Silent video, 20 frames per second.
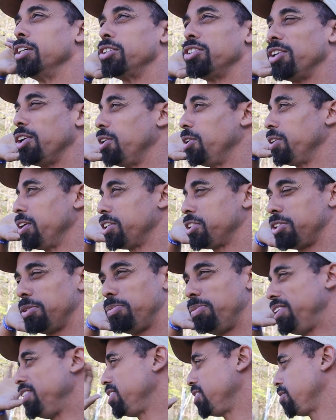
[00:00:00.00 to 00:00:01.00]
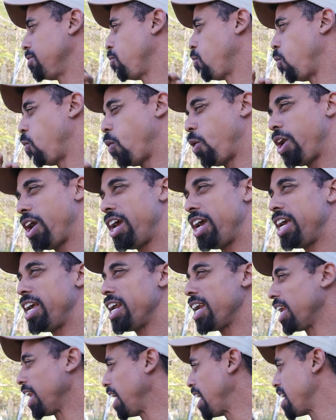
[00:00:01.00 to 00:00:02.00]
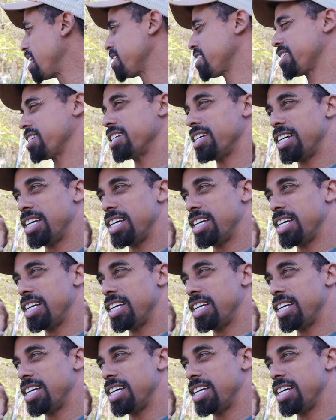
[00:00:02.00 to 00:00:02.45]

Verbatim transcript: So there should be way less